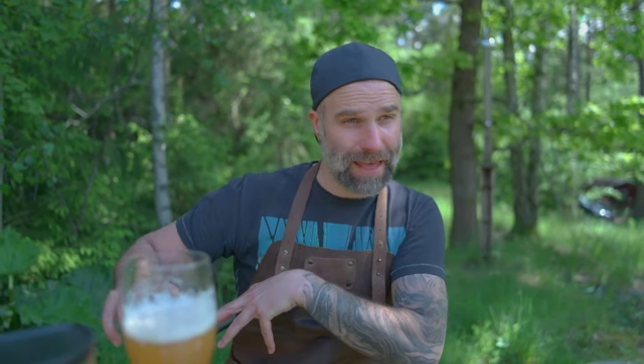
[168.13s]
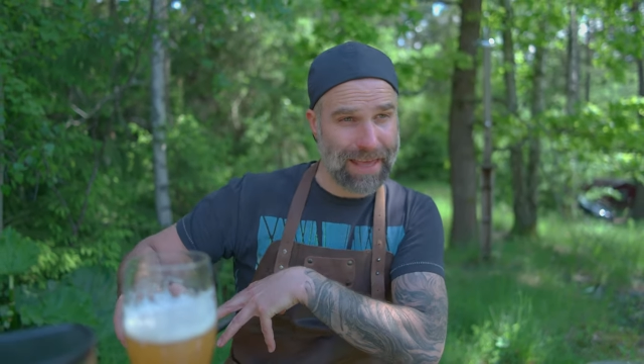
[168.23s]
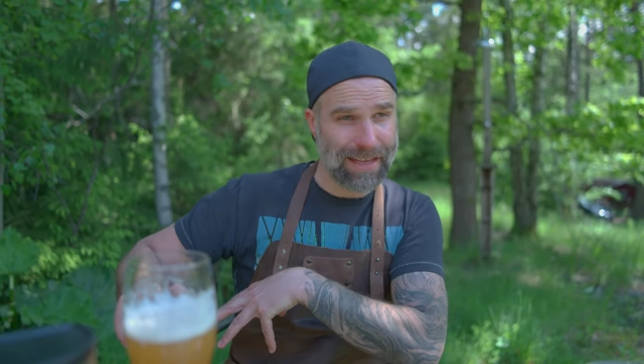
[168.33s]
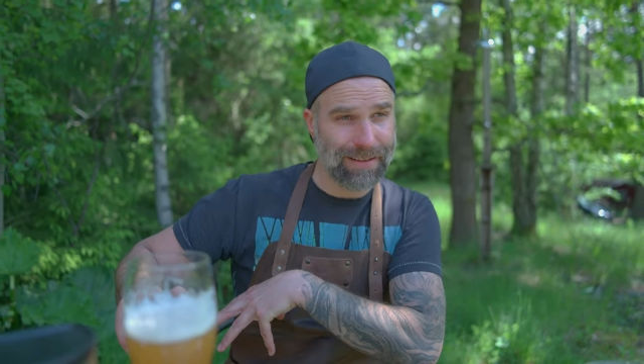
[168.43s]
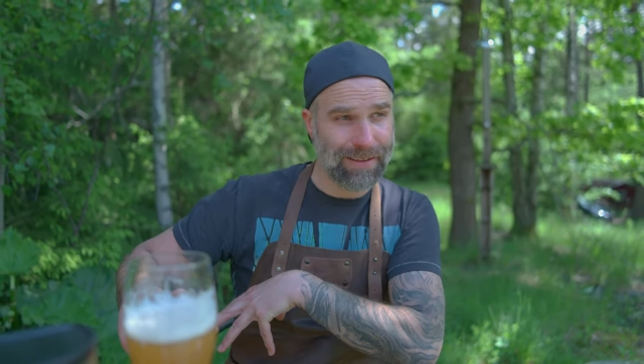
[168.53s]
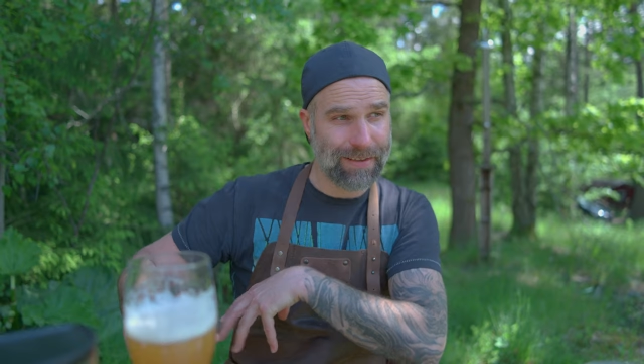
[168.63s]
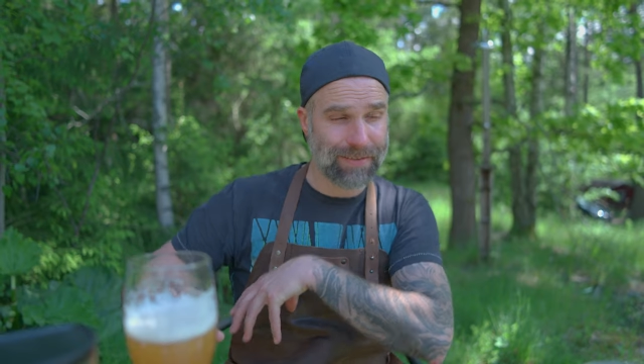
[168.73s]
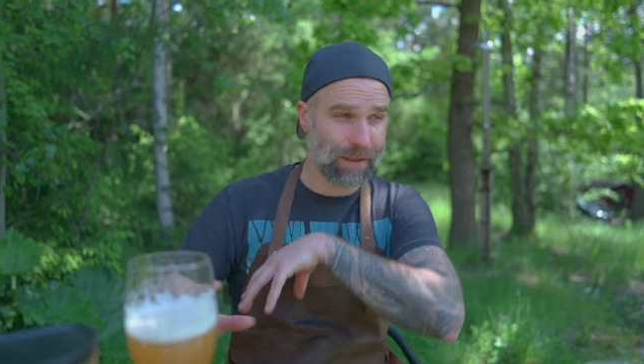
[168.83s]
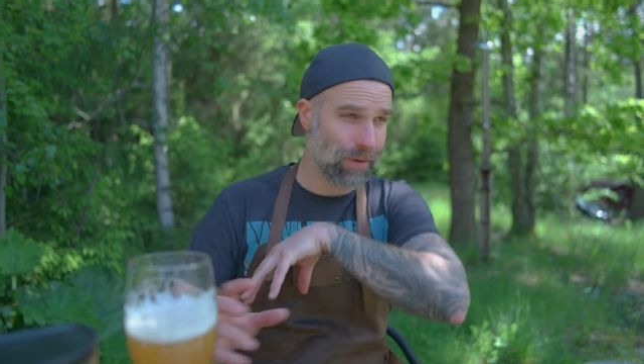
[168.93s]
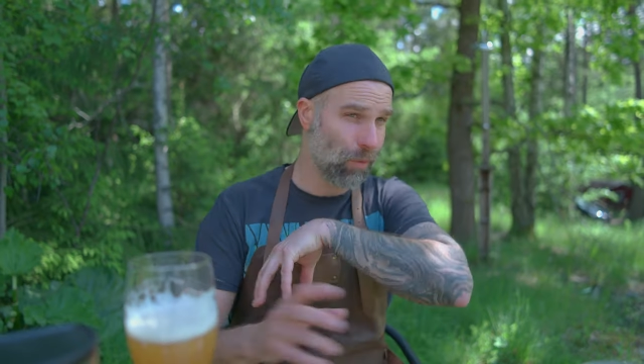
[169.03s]
ale
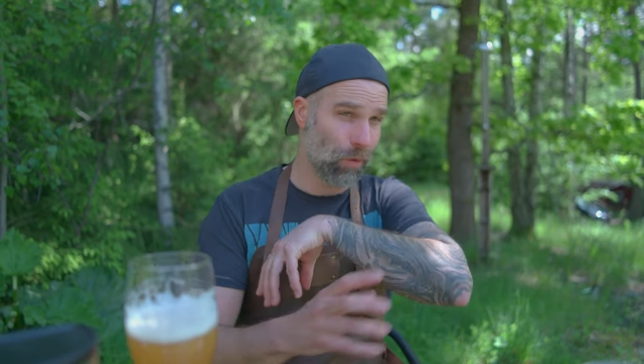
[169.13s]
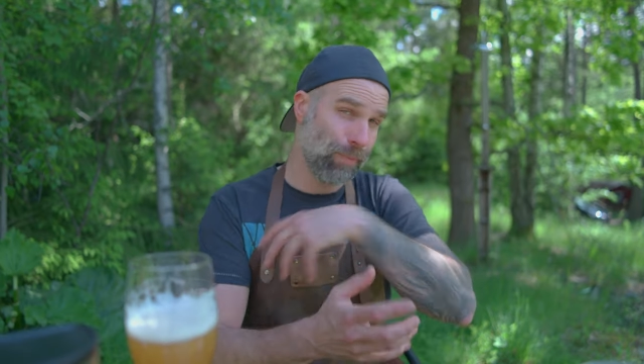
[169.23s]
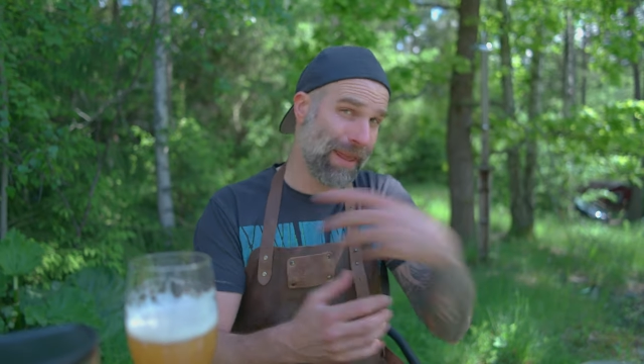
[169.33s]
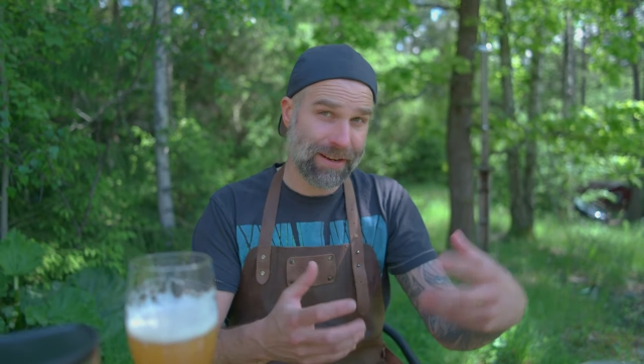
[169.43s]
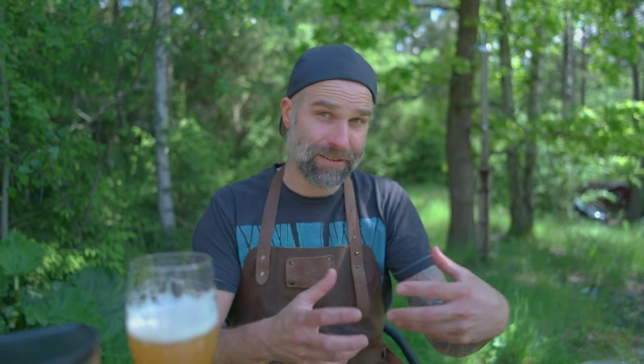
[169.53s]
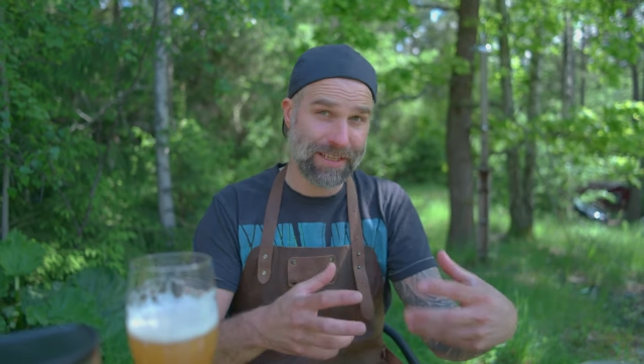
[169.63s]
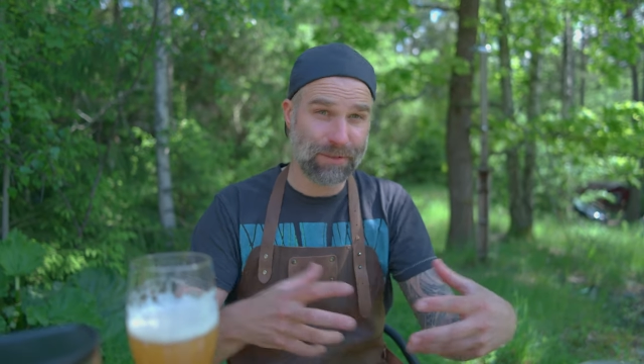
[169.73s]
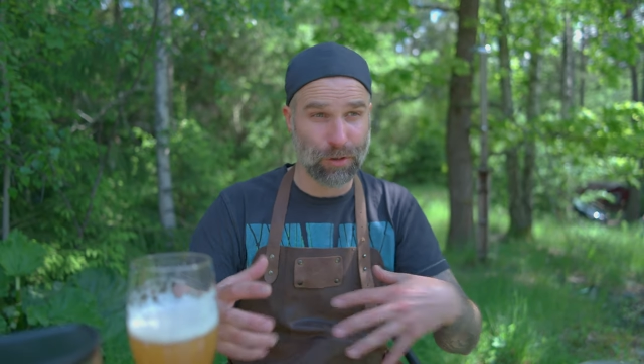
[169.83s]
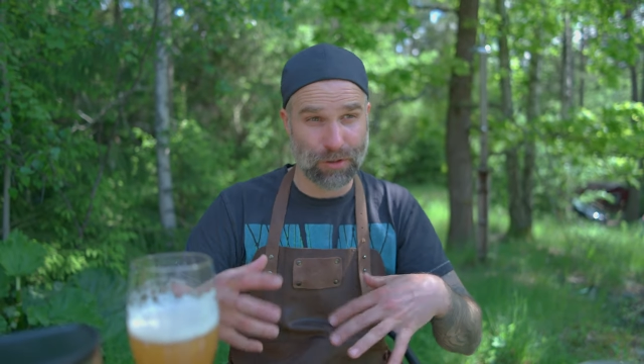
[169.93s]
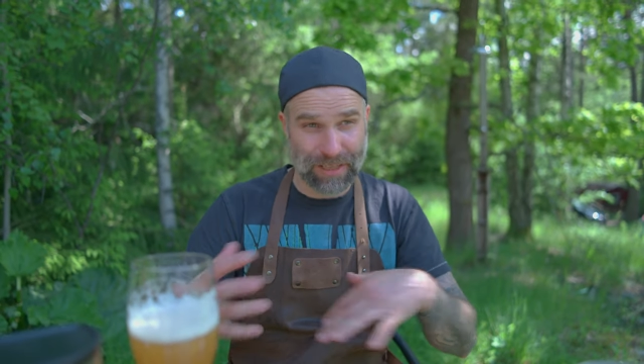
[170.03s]
yeast or baker's
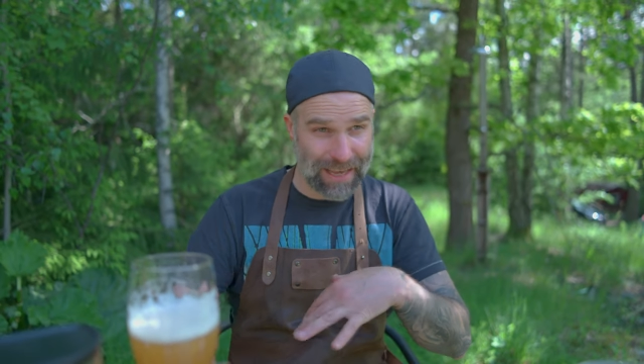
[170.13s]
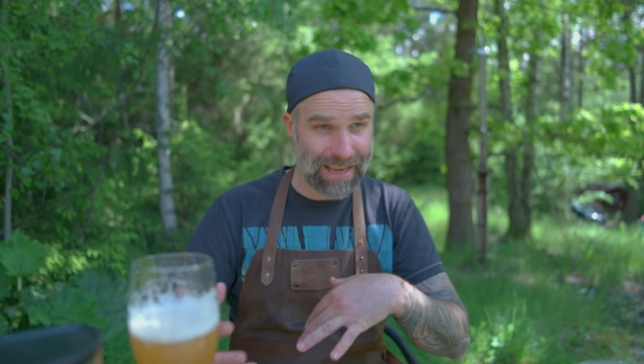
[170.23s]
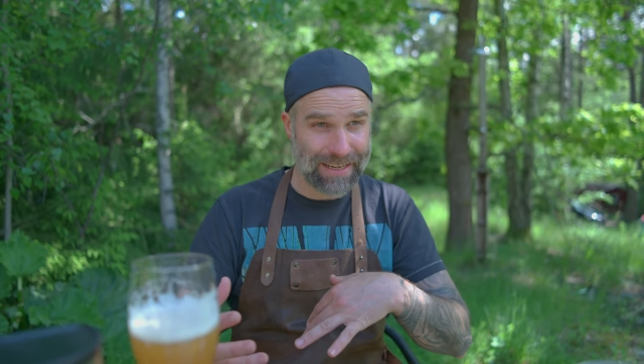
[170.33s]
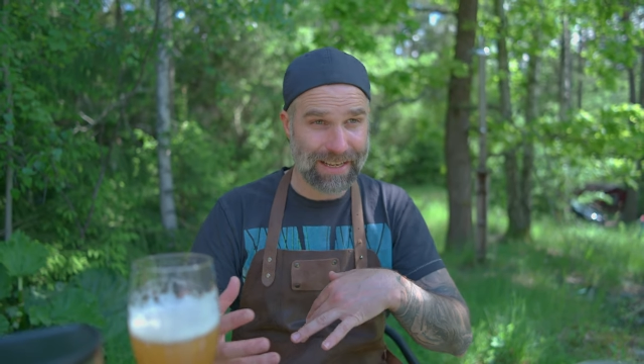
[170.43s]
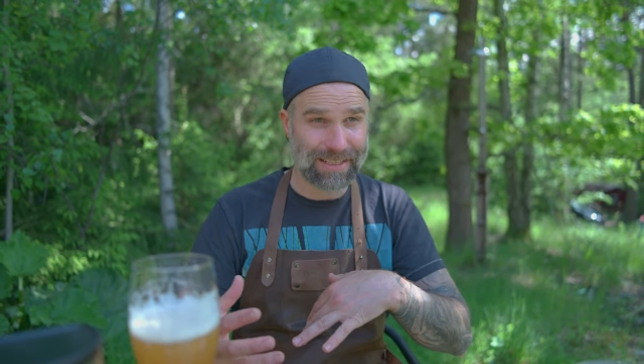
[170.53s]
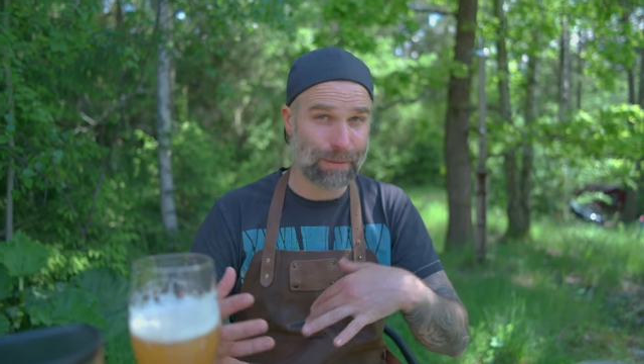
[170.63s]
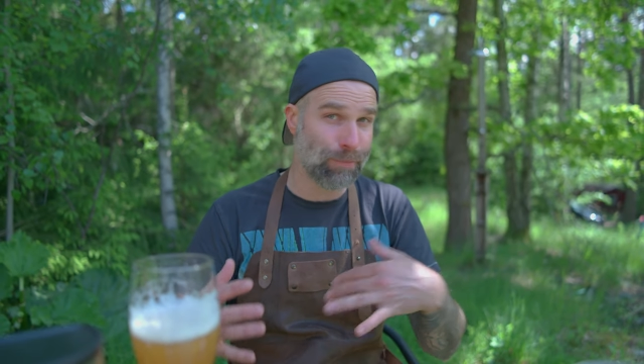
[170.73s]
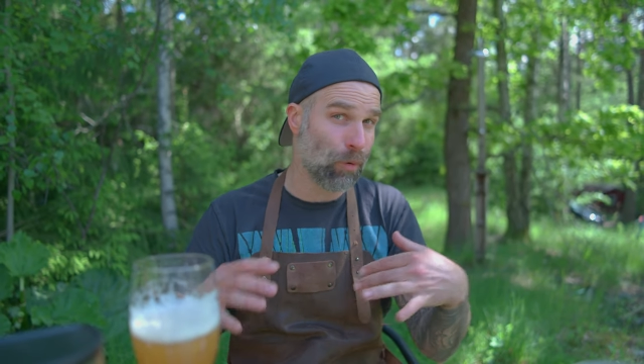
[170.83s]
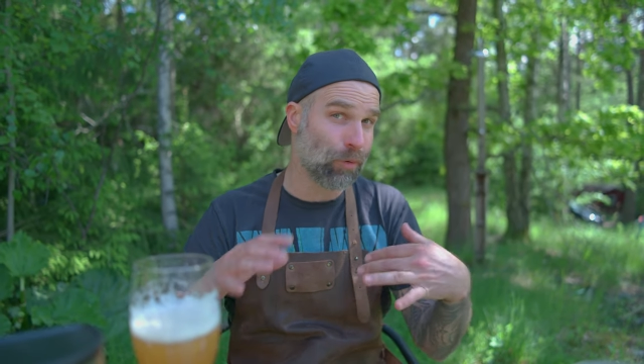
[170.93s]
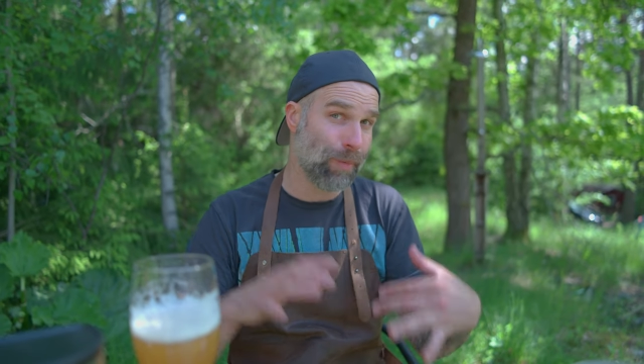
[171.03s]
yeast versus ale yeast
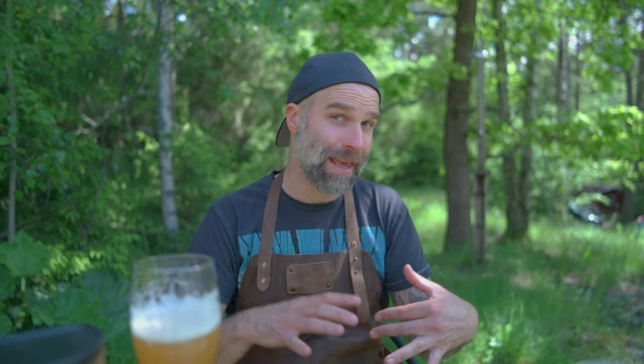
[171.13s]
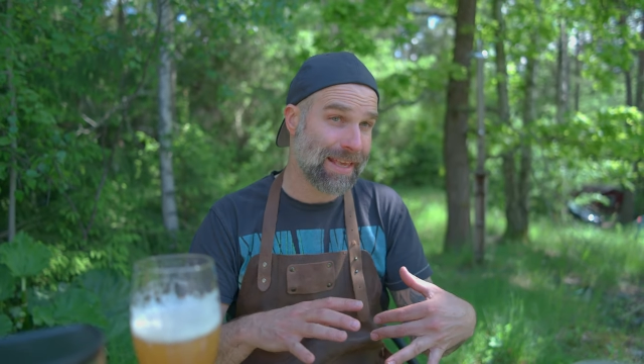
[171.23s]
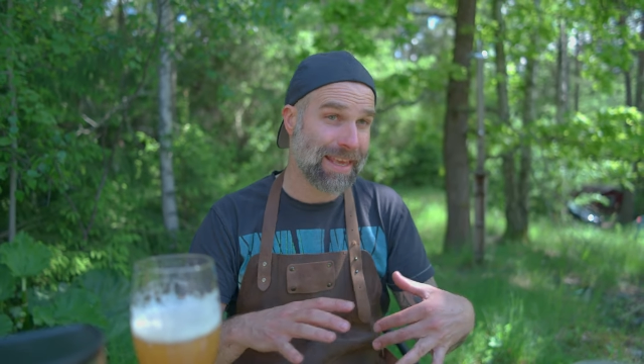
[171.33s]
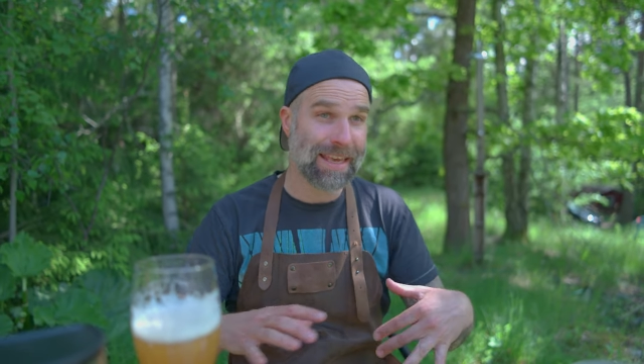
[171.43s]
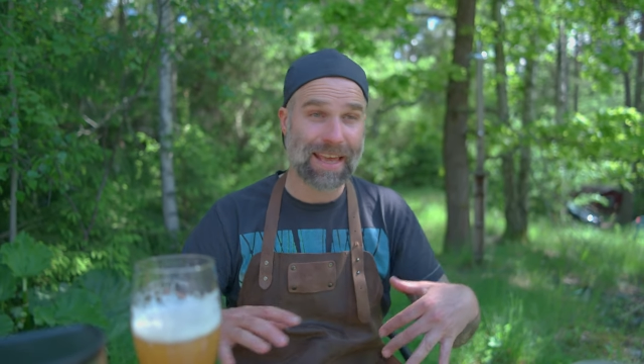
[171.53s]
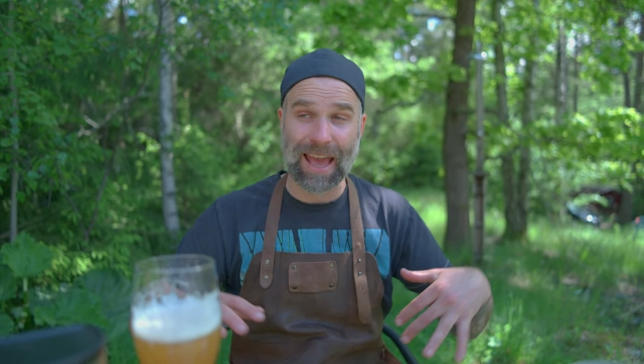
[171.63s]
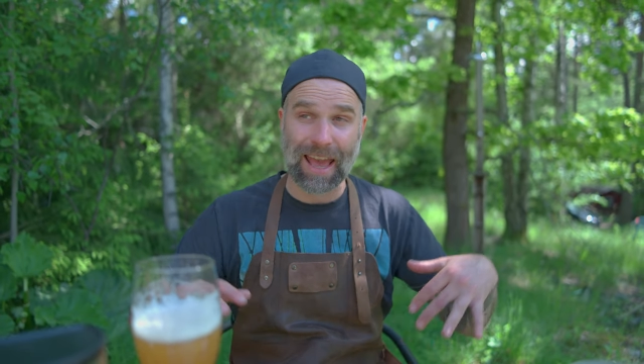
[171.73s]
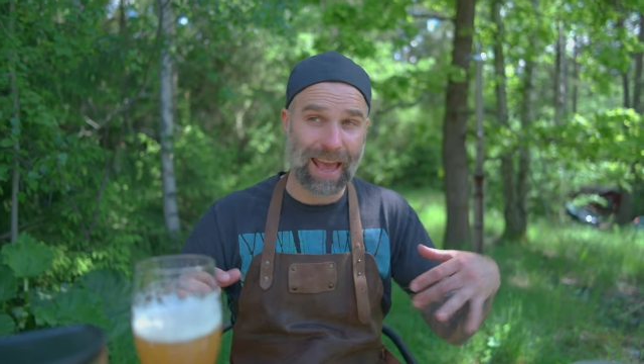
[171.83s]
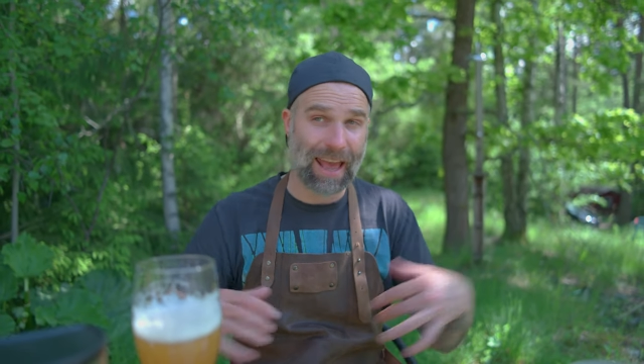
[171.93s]
in both baking